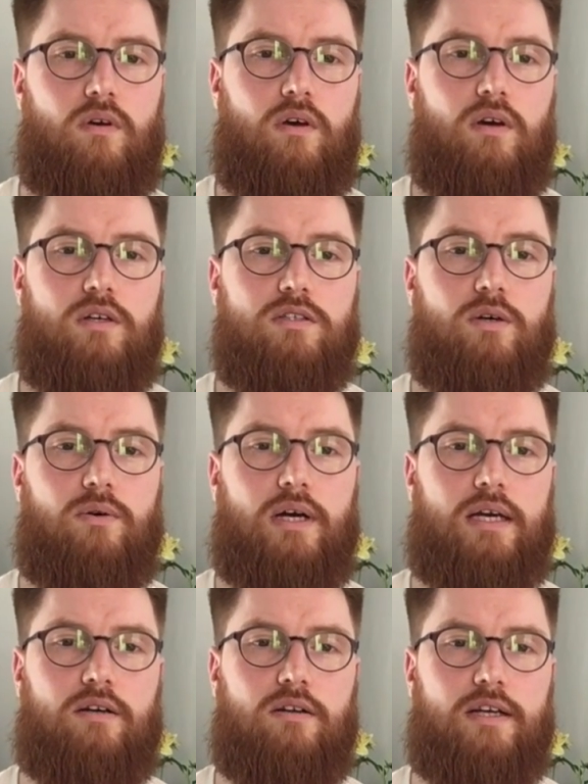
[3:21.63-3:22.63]
So I
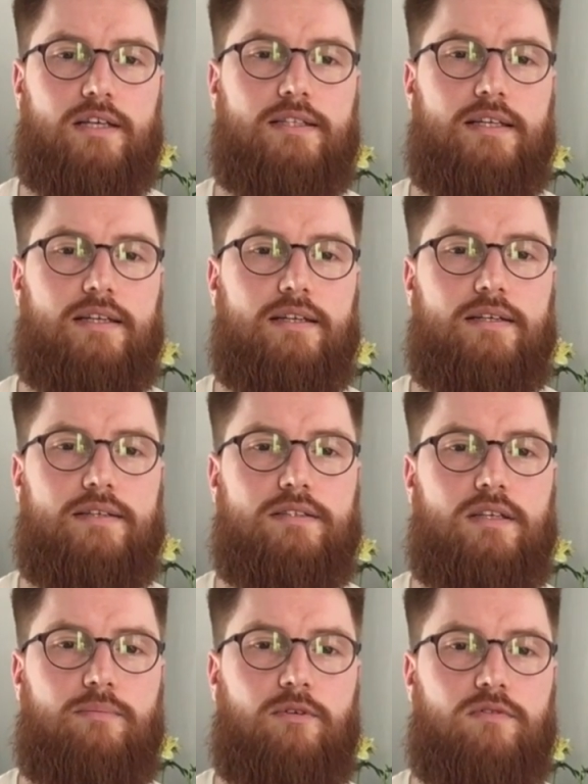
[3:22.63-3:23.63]
collected
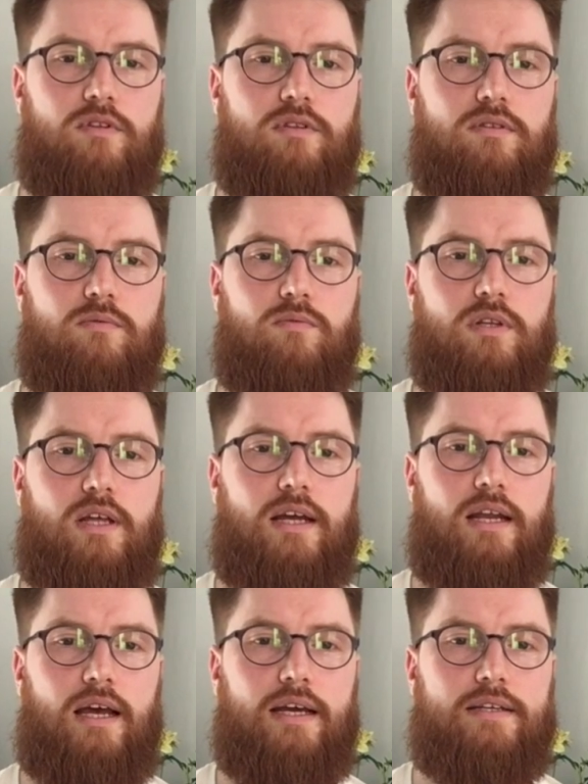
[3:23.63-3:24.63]
some of what I
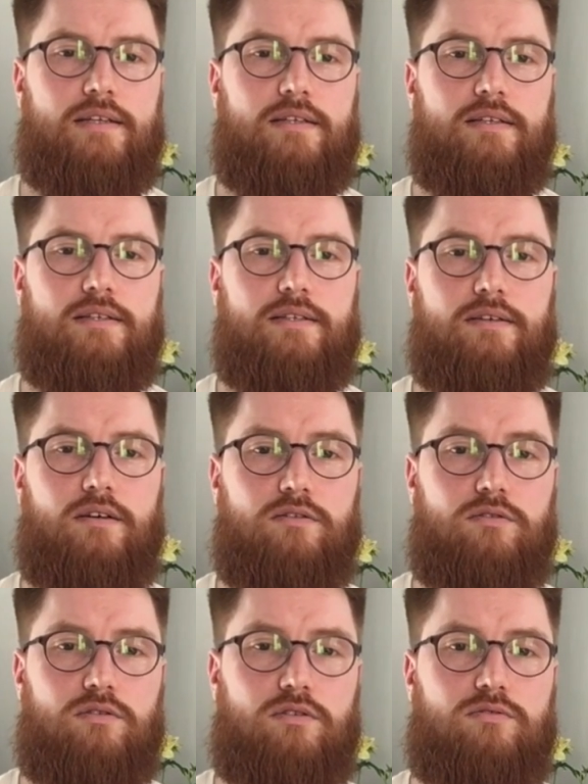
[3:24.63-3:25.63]
liked to
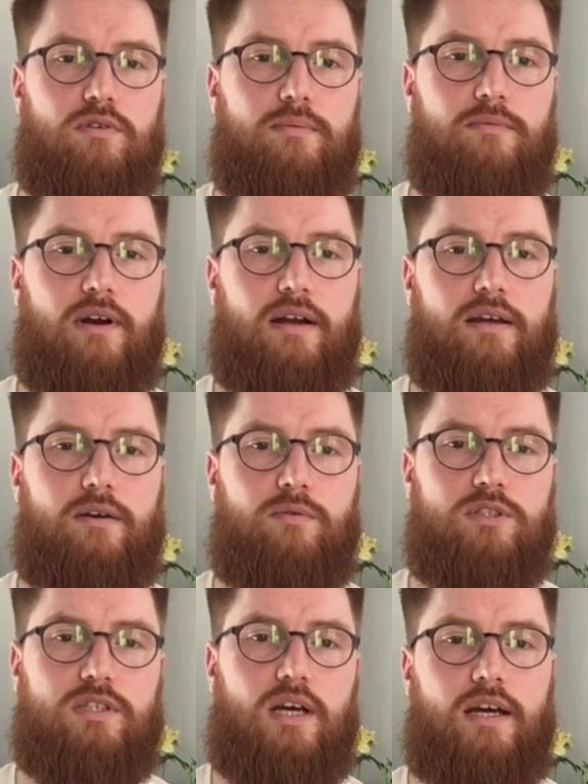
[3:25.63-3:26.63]
the drum rack, which
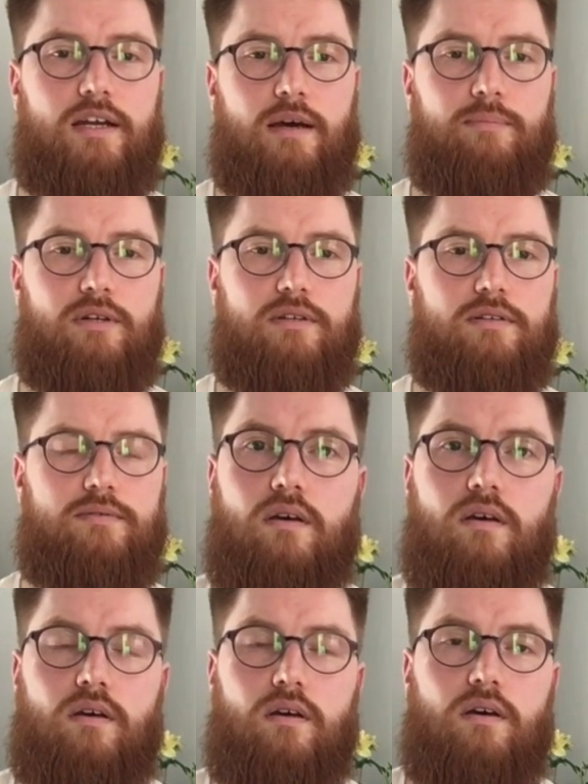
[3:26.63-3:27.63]
I doubled.
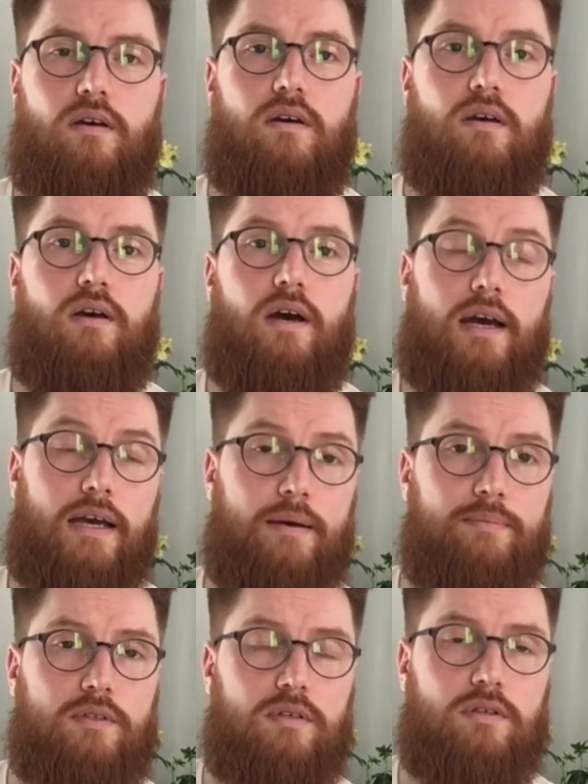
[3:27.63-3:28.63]
I
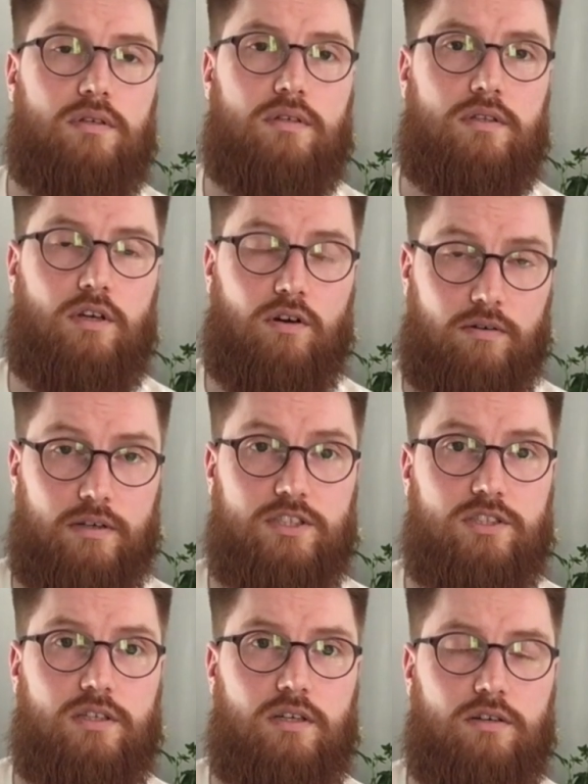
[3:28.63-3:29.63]
kept the
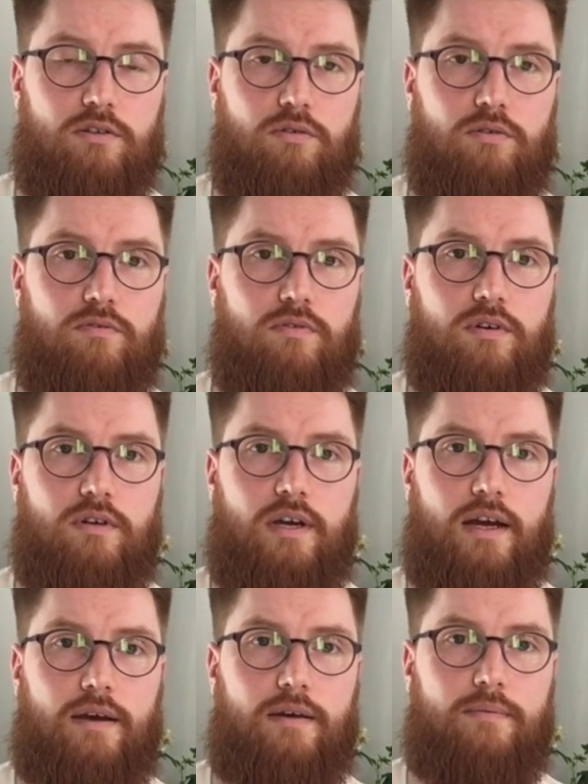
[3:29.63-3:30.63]
original groove,
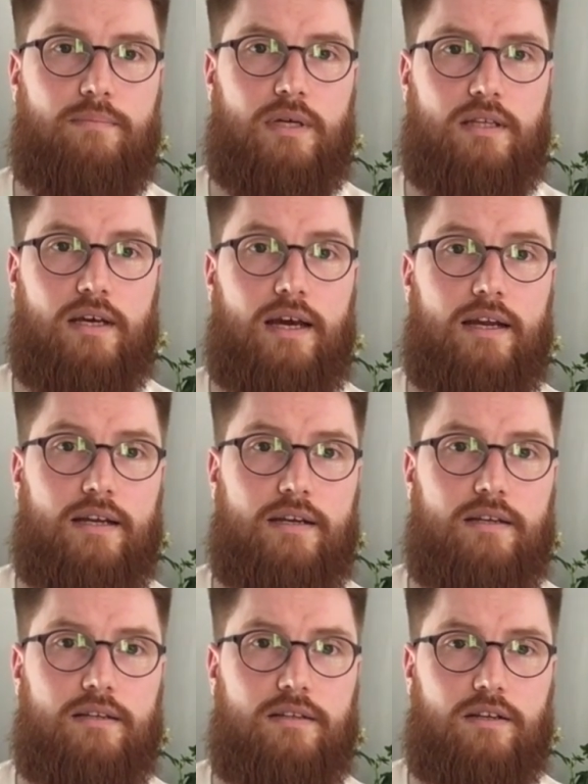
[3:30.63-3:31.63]
but I
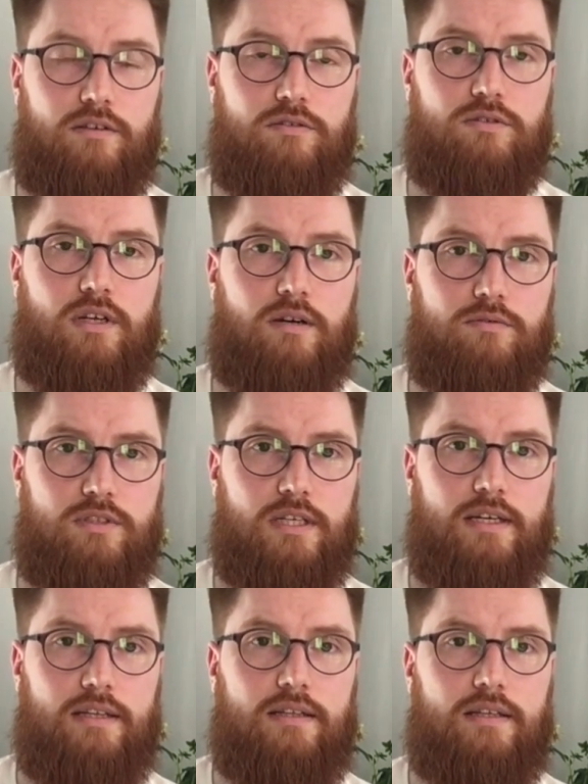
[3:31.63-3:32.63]
added the new sounds
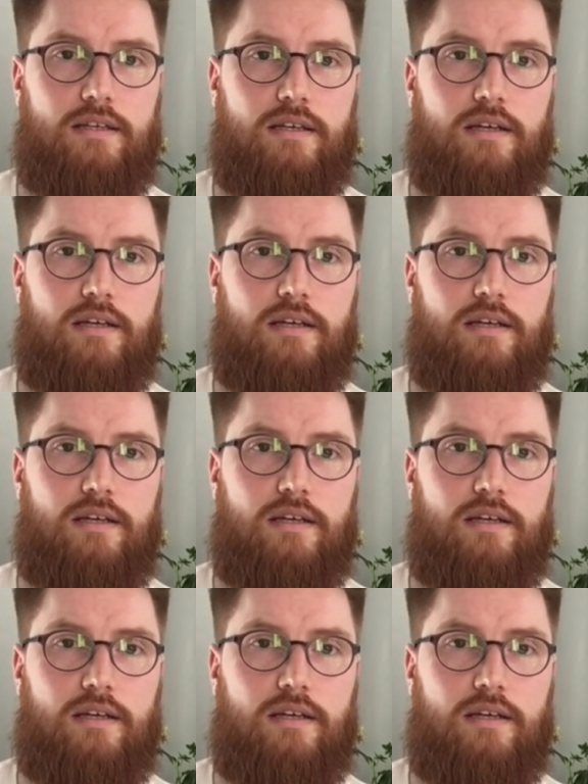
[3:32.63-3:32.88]
in it.